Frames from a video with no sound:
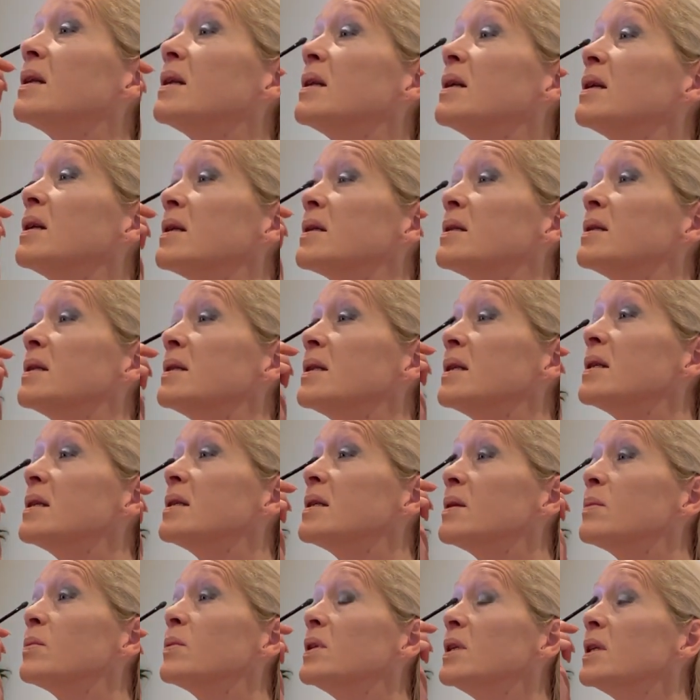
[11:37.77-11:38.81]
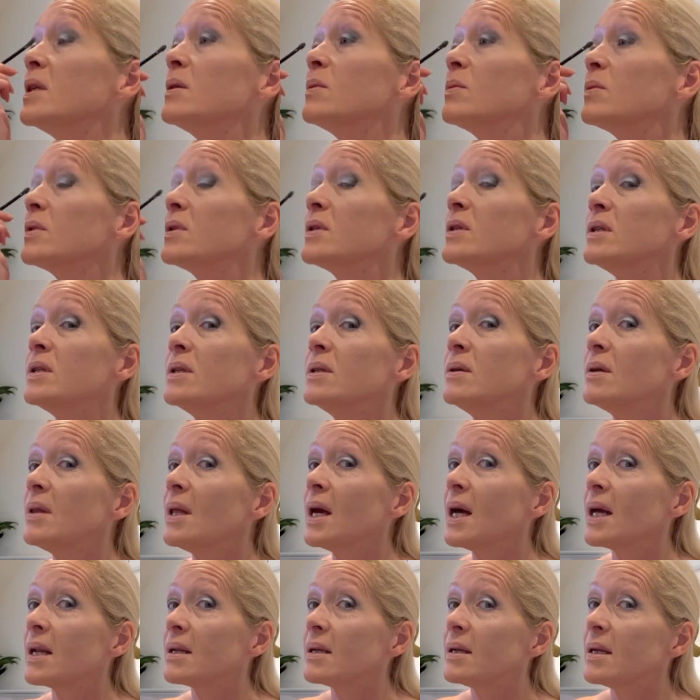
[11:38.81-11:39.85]
narcissist, and we don't want to do
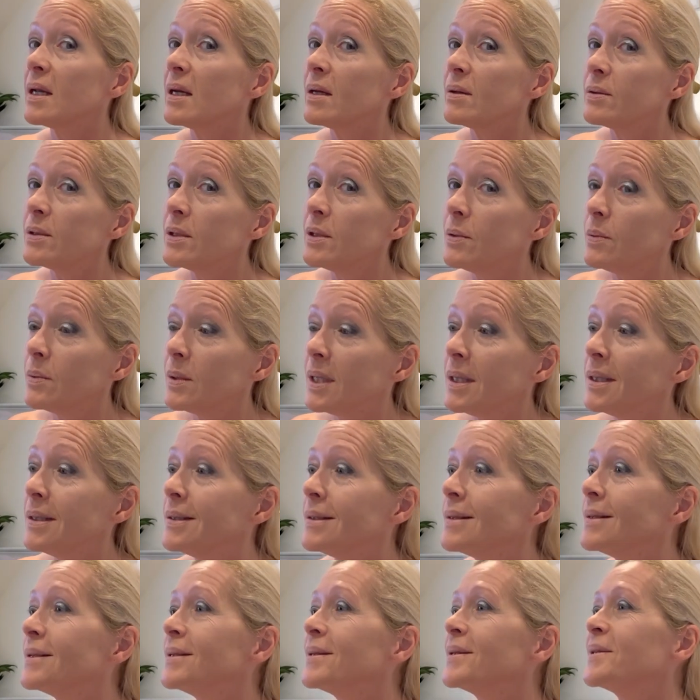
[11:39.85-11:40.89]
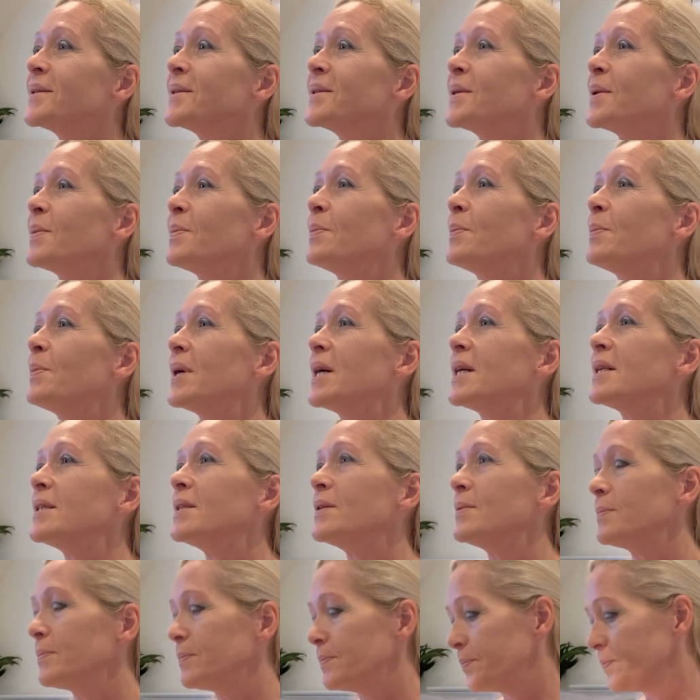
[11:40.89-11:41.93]
that now, do we? But
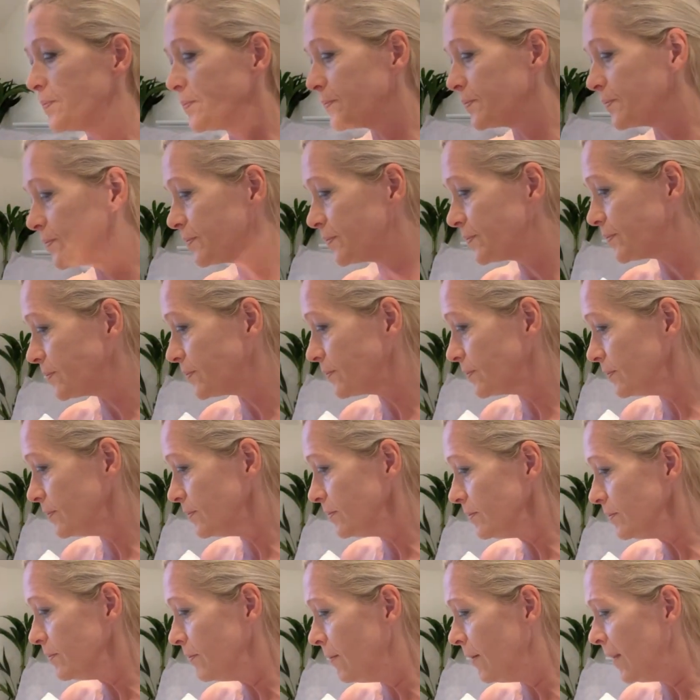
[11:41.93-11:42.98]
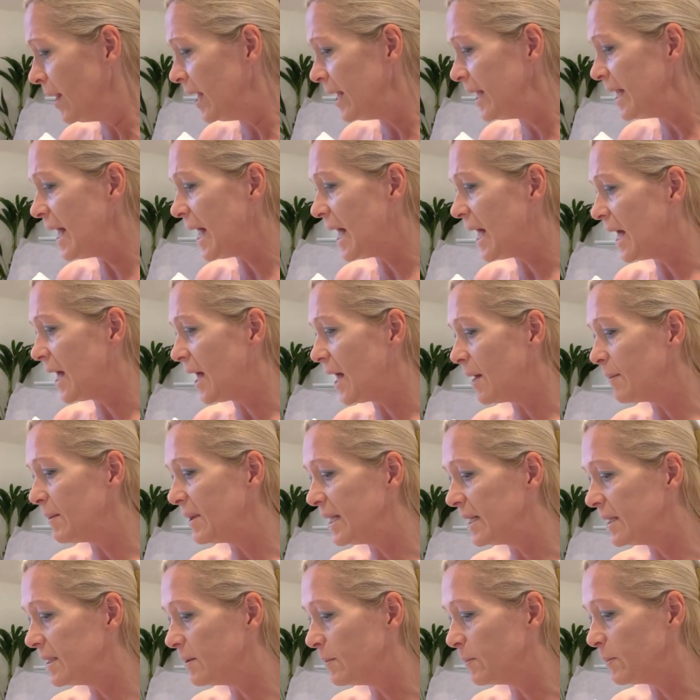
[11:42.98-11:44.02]
yeah, I
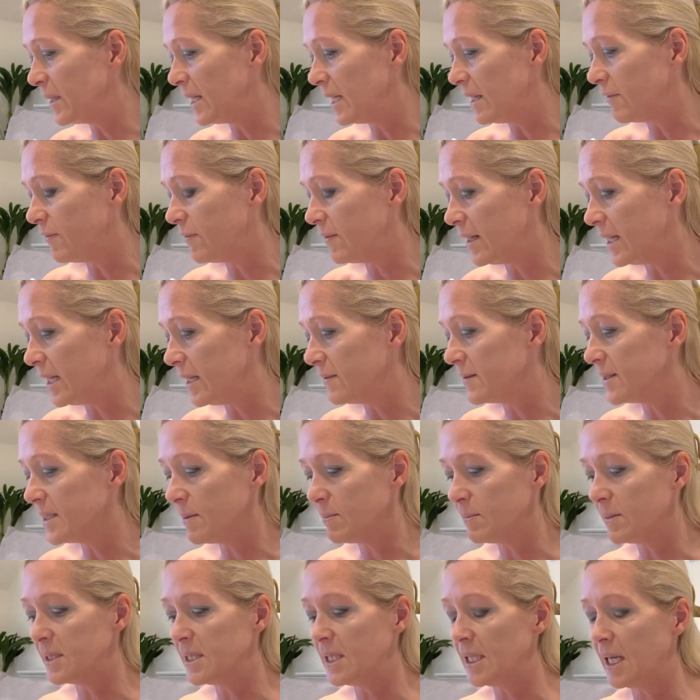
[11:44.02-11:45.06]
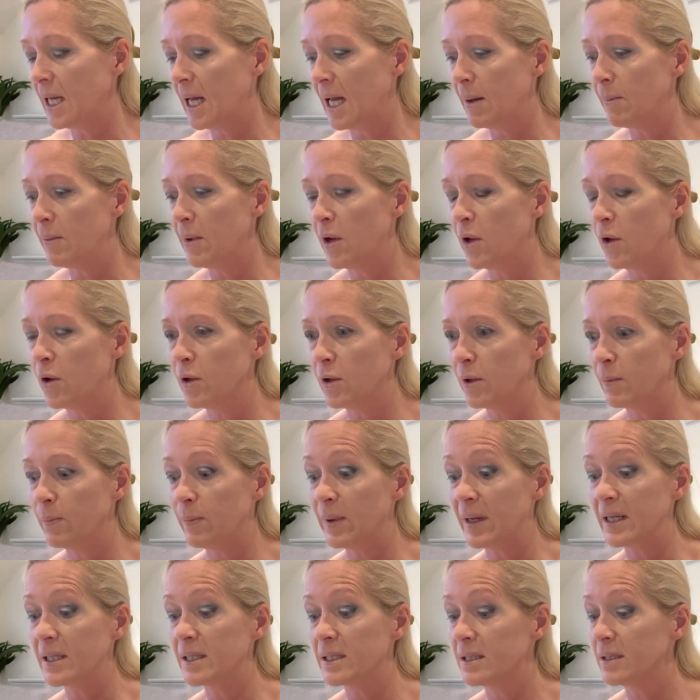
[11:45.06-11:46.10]
mean, it'd be lovely if somebody came along,
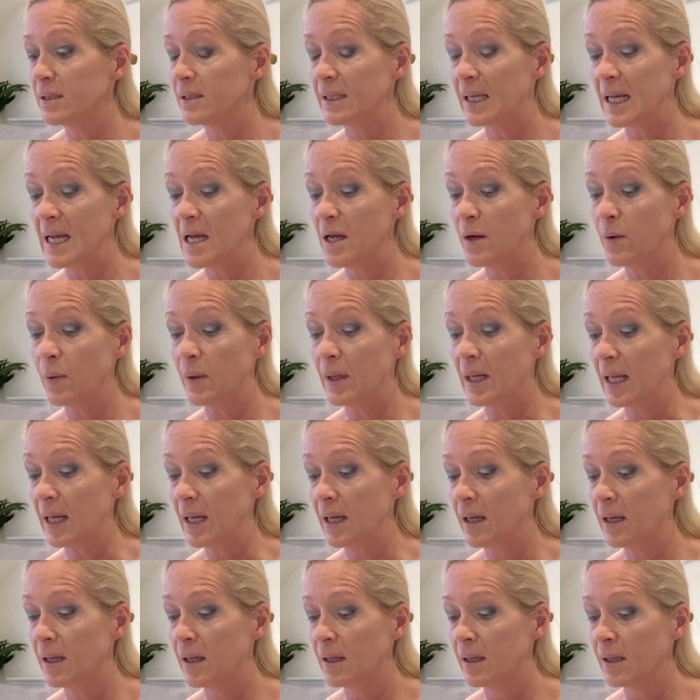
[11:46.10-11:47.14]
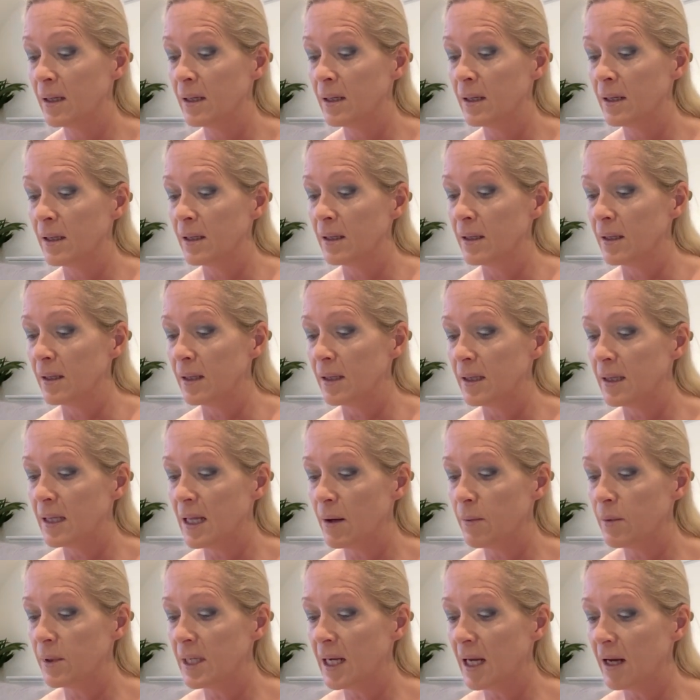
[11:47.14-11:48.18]
but equally
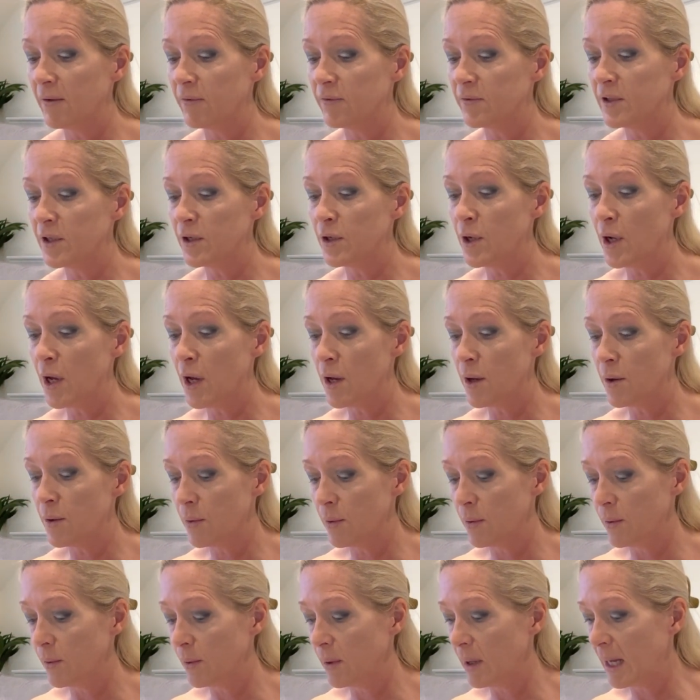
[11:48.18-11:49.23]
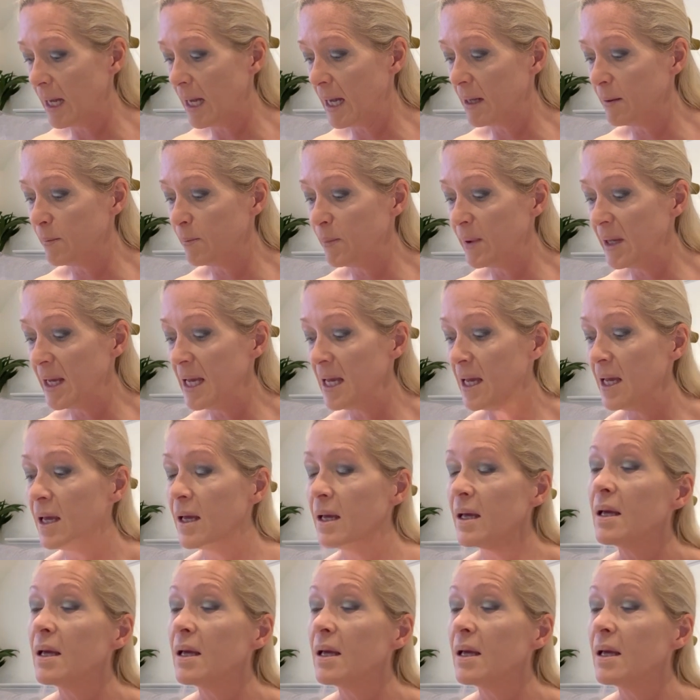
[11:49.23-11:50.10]
they would have to know and be